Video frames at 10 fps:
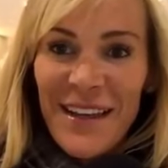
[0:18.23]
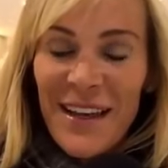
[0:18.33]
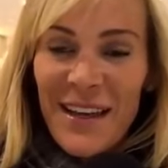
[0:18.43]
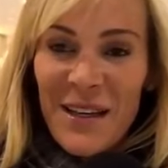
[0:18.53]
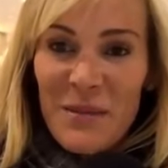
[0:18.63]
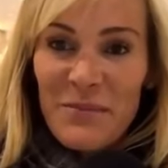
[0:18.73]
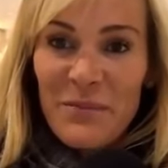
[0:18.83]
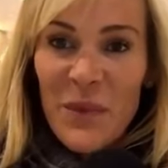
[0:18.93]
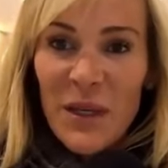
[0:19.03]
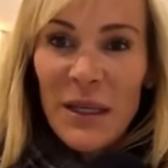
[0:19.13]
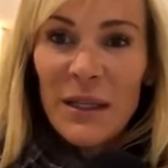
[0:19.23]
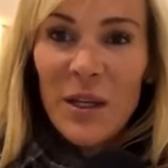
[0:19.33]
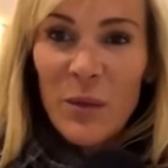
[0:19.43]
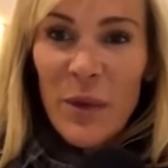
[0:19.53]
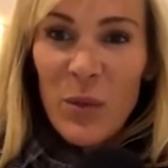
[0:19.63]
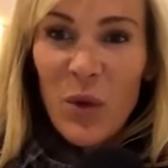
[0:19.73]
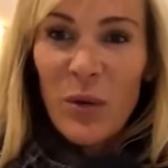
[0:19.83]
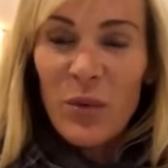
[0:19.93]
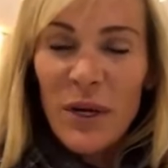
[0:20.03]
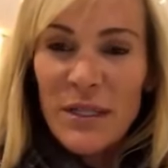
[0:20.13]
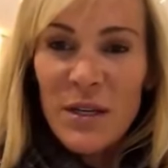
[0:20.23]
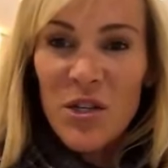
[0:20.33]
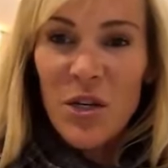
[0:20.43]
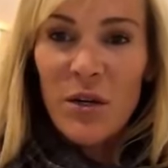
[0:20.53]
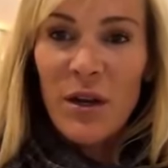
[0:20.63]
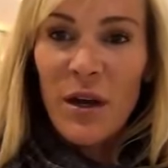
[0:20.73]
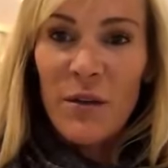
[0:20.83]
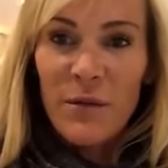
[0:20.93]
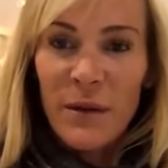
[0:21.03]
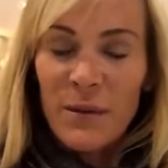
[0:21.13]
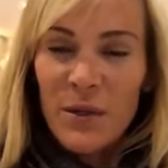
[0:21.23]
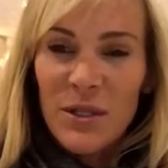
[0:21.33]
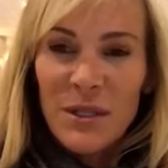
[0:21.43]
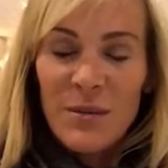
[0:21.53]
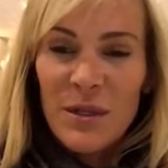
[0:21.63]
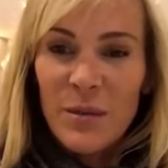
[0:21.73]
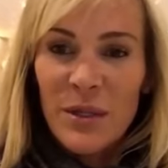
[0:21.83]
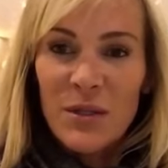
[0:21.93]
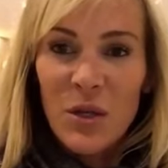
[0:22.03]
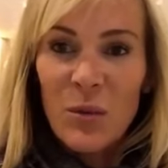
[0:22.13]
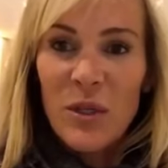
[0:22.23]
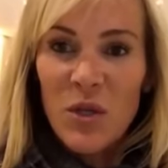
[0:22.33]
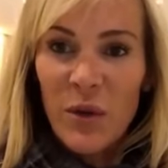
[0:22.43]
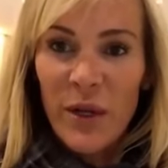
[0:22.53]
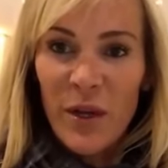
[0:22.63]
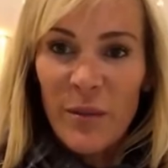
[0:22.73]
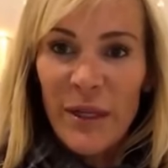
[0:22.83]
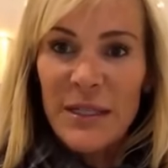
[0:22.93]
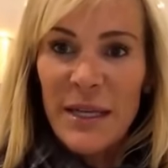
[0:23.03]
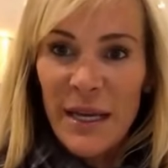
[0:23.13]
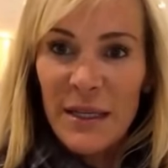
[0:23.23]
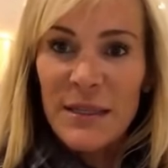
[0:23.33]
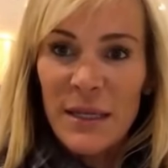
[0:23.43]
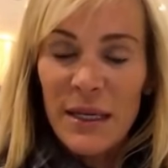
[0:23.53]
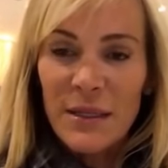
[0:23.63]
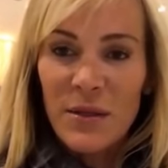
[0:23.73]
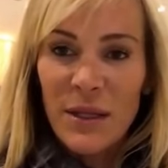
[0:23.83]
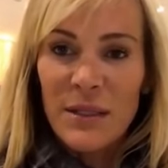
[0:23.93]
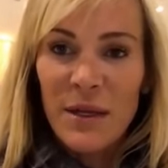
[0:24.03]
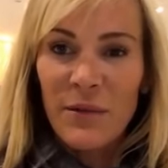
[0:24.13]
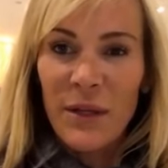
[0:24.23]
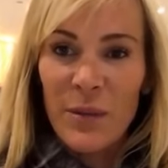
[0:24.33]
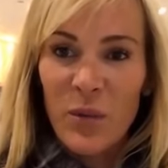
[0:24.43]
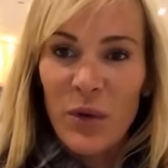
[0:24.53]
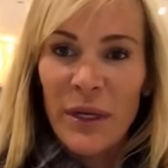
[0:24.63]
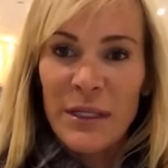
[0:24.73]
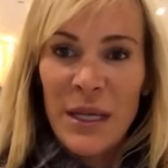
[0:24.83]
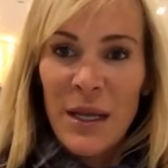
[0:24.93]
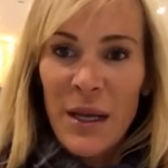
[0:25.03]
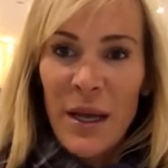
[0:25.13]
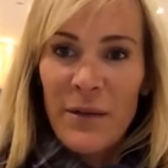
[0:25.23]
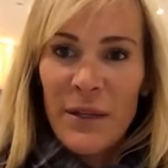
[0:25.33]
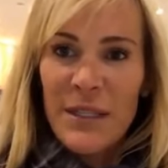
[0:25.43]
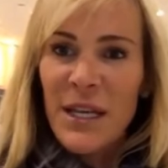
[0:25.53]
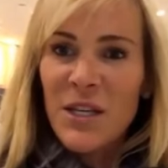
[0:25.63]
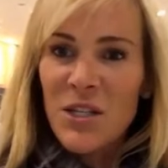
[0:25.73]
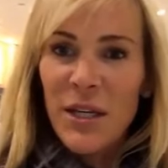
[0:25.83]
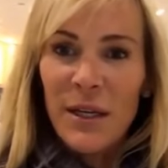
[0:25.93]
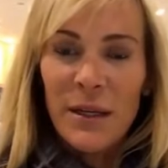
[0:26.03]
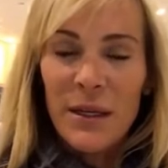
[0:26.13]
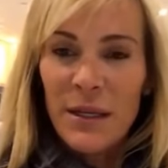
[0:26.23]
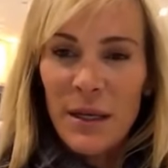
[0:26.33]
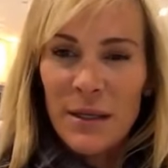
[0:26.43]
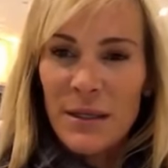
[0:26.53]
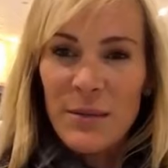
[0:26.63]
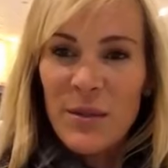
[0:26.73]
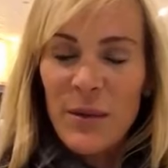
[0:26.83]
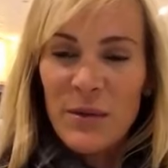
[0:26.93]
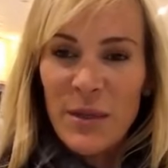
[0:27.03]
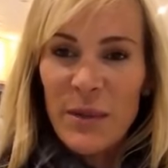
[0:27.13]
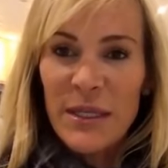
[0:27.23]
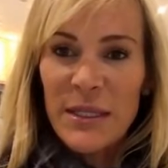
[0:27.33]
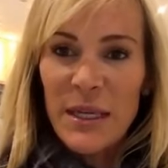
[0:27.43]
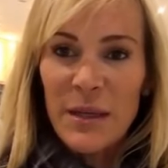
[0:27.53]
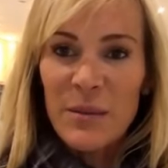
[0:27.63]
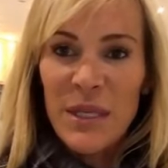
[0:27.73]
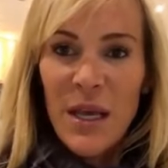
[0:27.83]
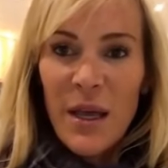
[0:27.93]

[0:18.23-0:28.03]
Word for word: Um, get a little bit more press on Jared Goff, and there just seems to be so much going on about his hand size. So that's definitely a point of contention. Uh, it uh, seems to be with some of these teams.